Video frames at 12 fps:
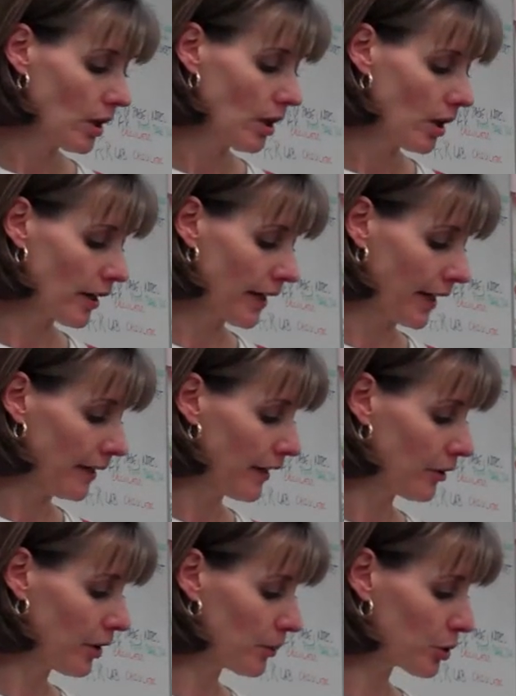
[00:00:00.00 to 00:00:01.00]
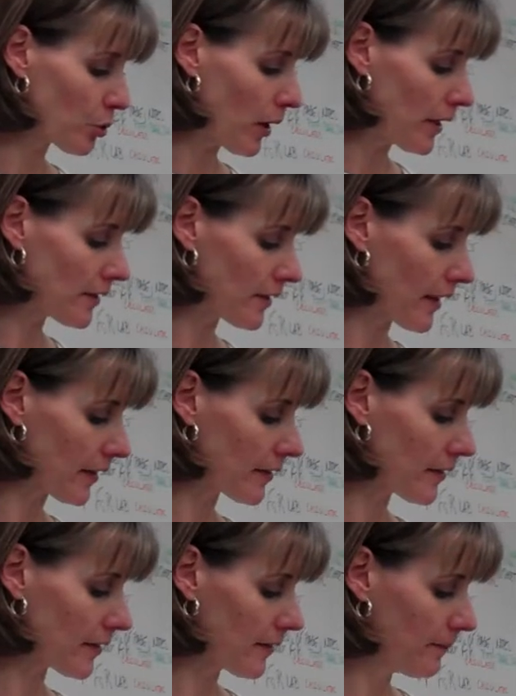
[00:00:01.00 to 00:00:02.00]
Alrighty, now number
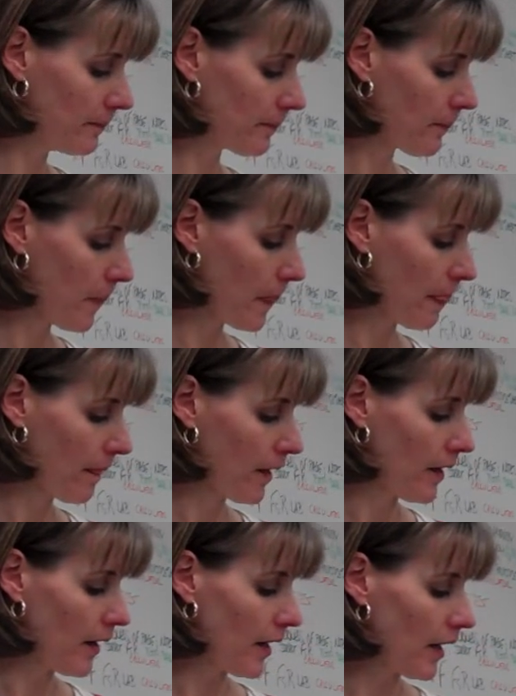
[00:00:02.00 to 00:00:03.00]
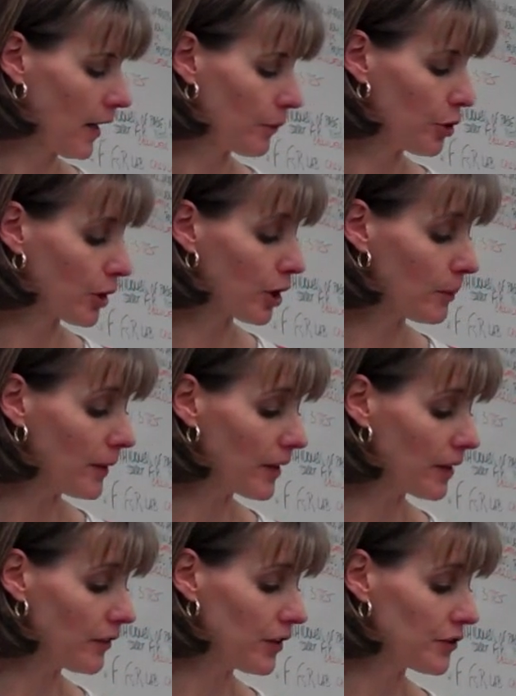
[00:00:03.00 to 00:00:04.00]
26. You're going to be
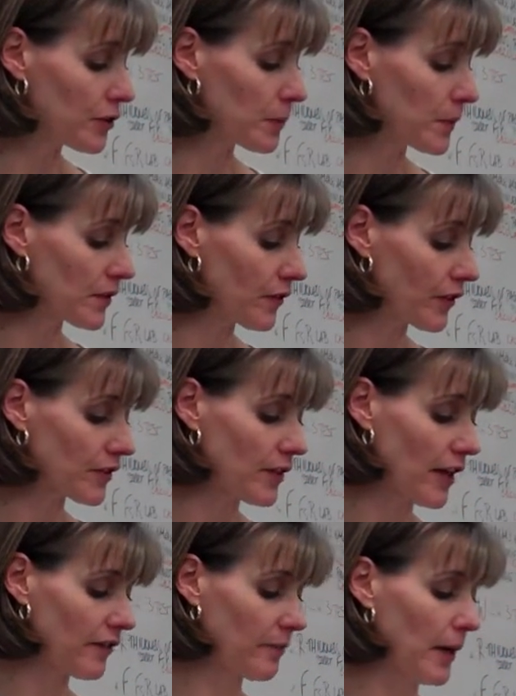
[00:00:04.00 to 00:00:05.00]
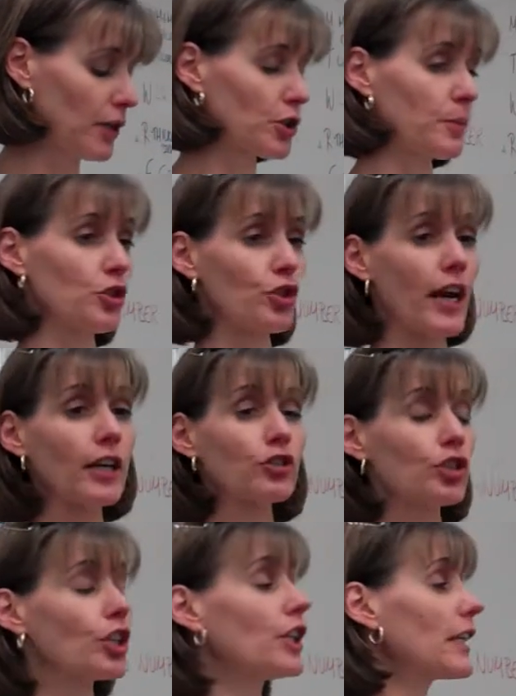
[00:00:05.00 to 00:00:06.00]
given a specific set of measurements. You're
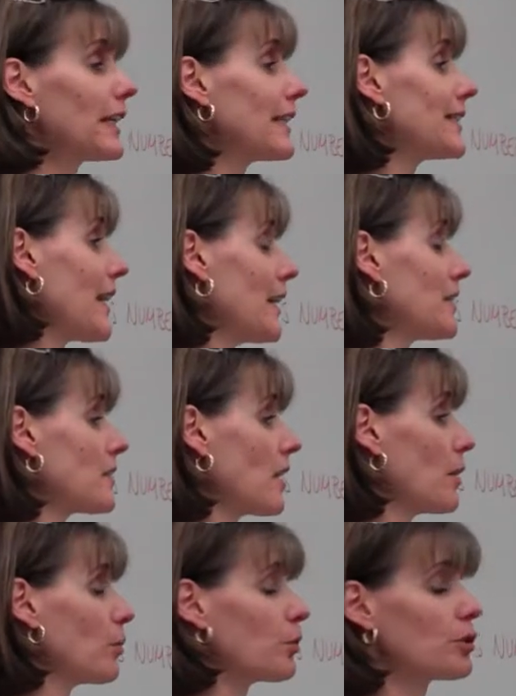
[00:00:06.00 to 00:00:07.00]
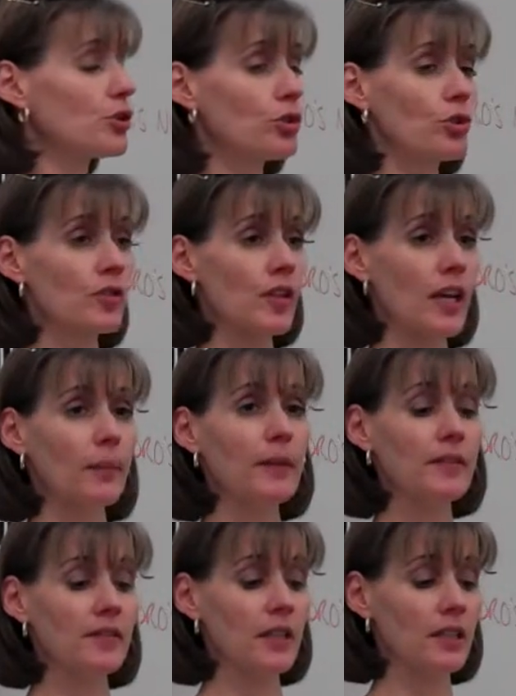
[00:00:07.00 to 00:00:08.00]
actually going to get a data table with students A,
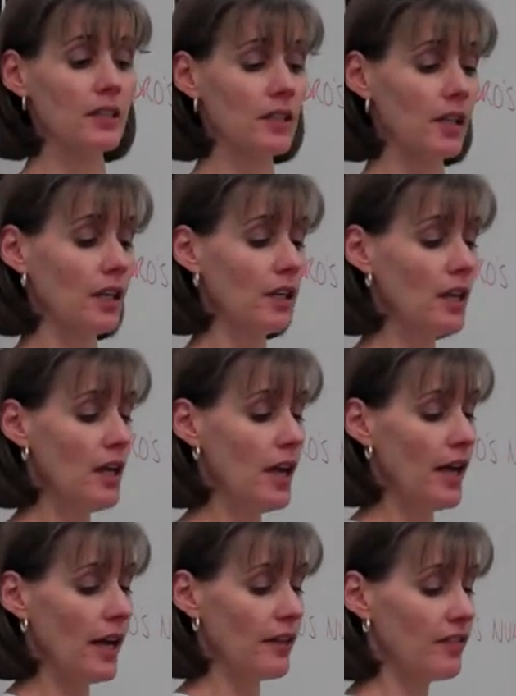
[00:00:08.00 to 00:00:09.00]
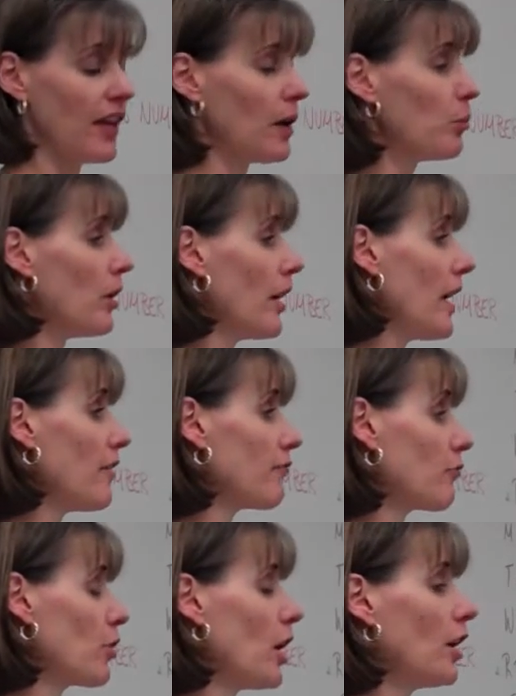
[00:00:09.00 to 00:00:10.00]
B, C, and D, and they will
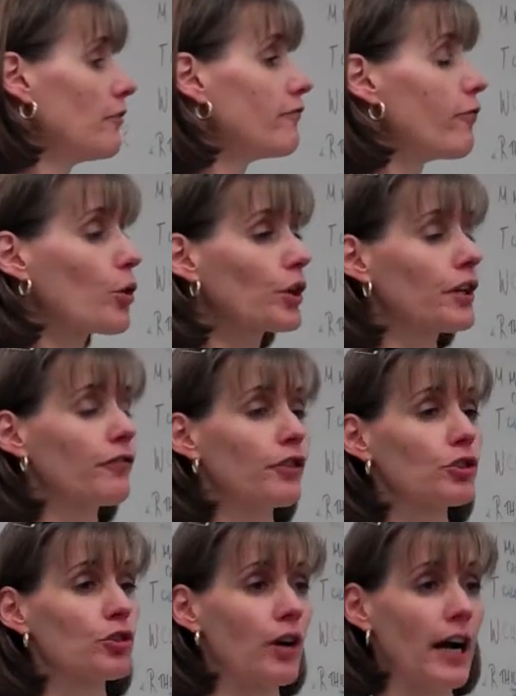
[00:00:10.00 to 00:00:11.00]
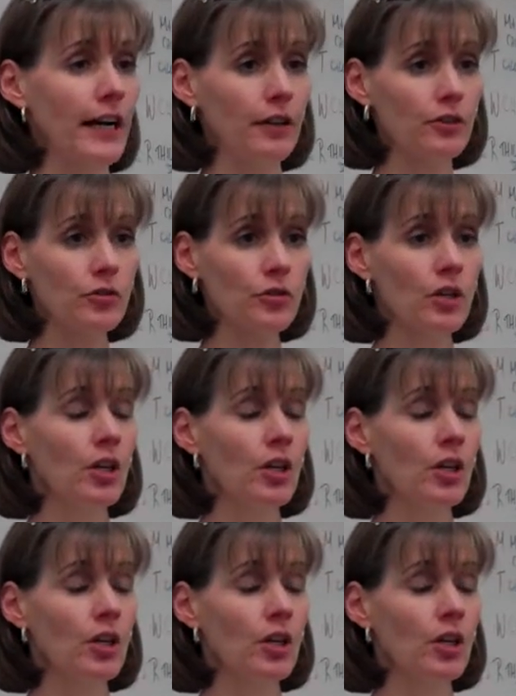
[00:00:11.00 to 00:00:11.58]
have run 4 different trials,